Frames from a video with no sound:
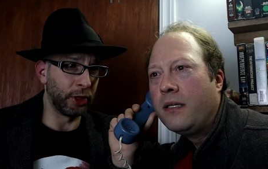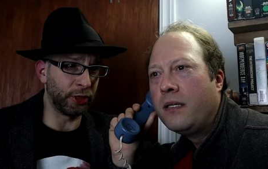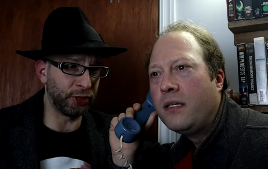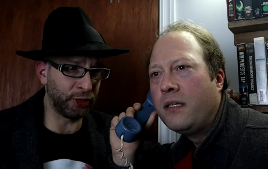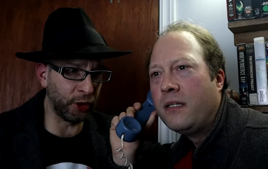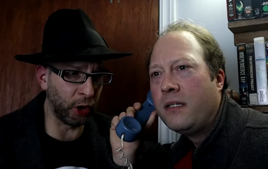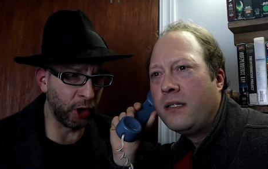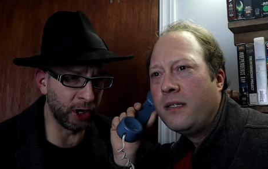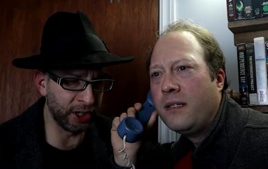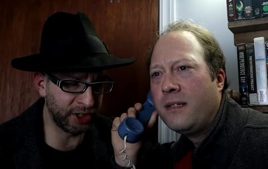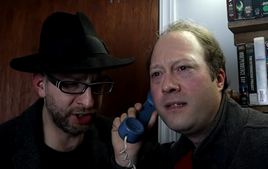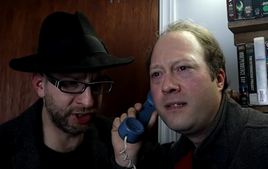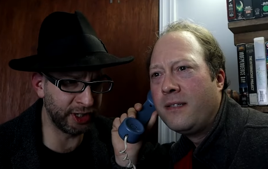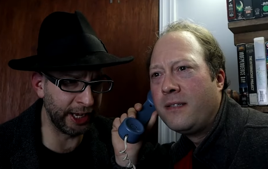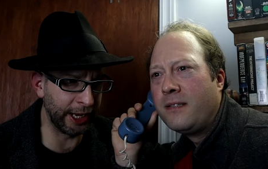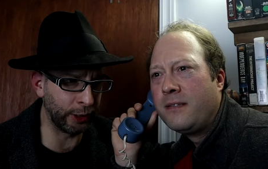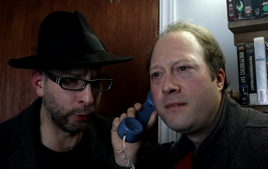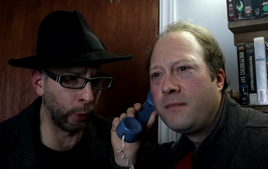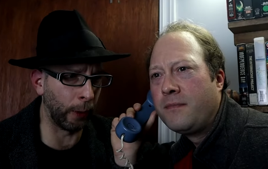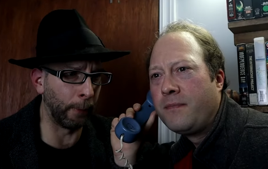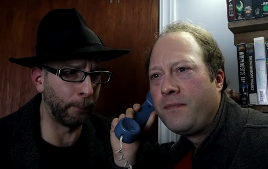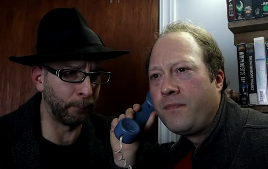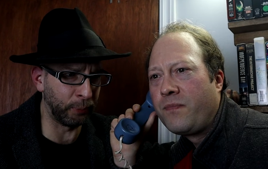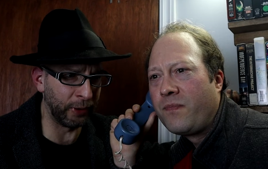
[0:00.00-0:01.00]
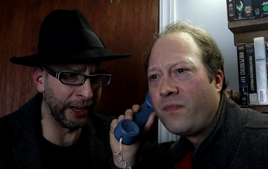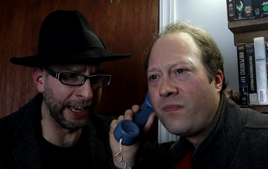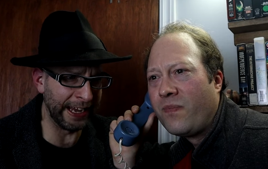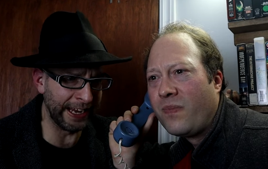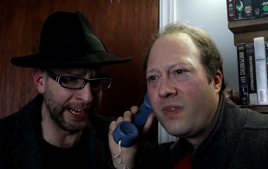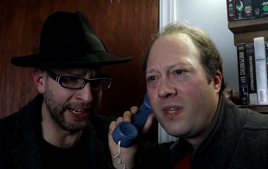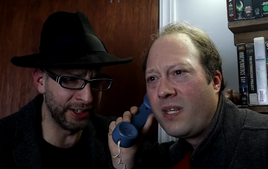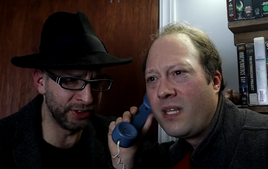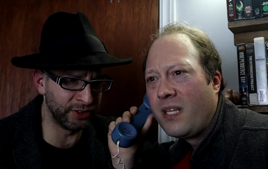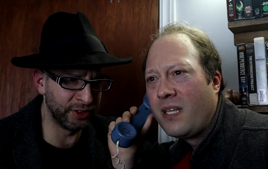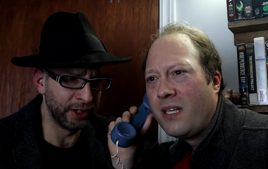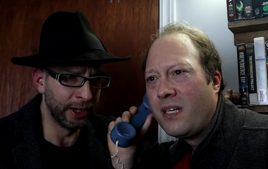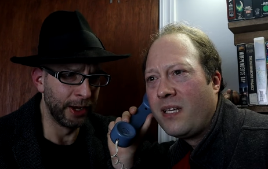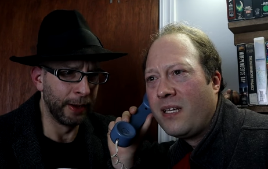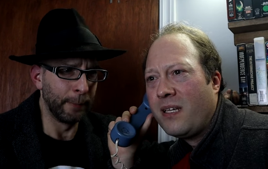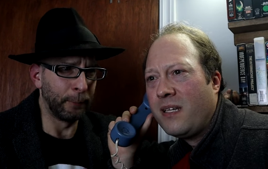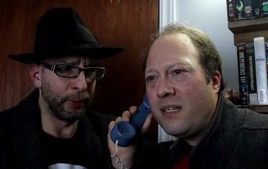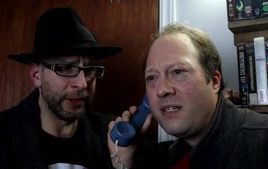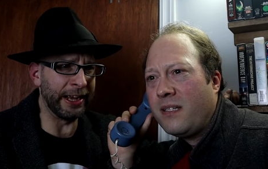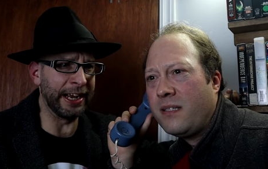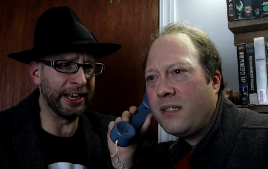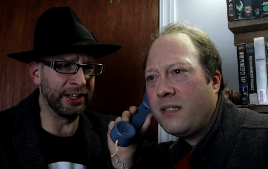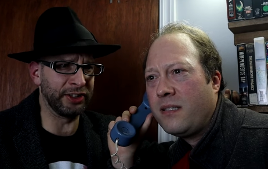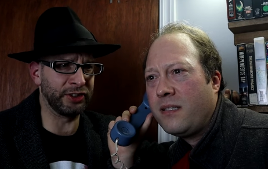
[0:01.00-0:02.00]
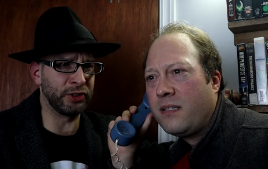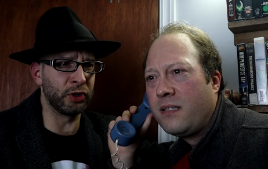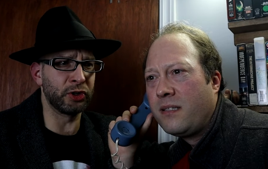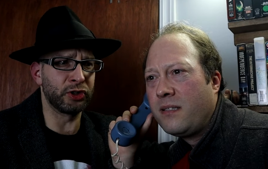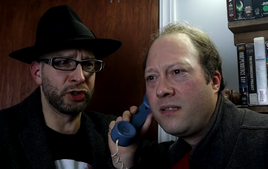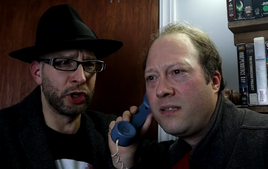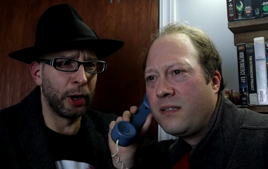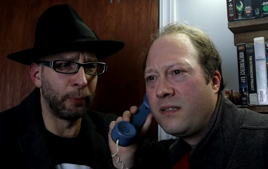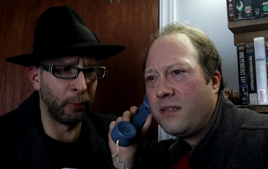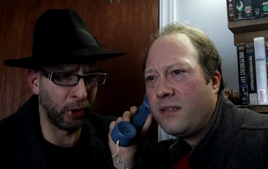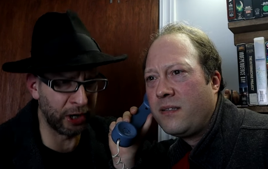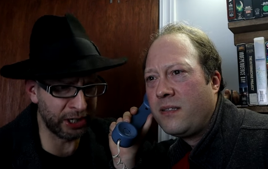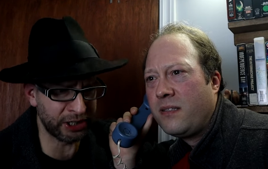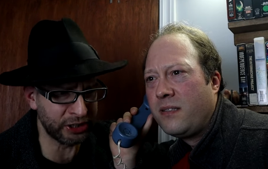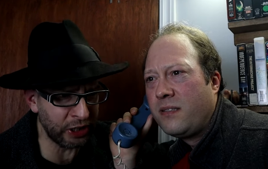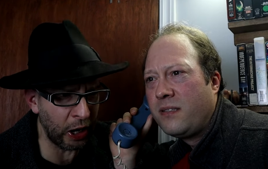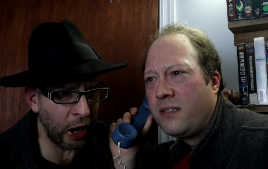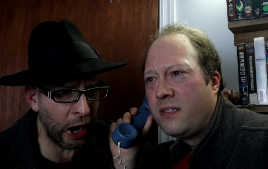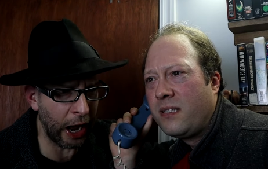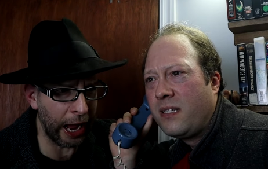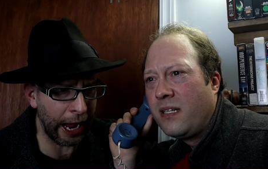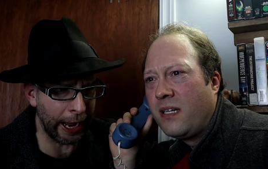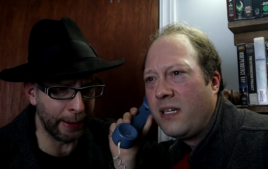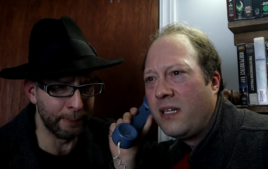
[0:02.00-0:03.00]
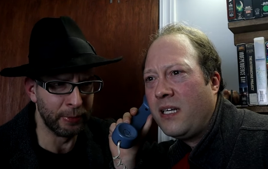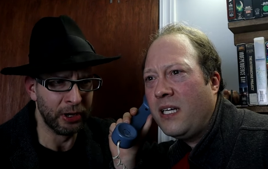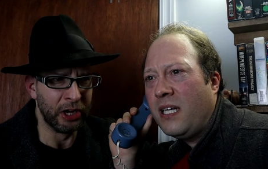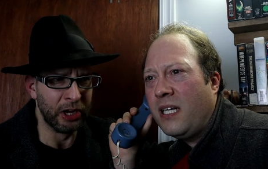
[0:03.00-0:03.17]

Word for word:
Speaker 1: third sequel, please! Please, there's no more time!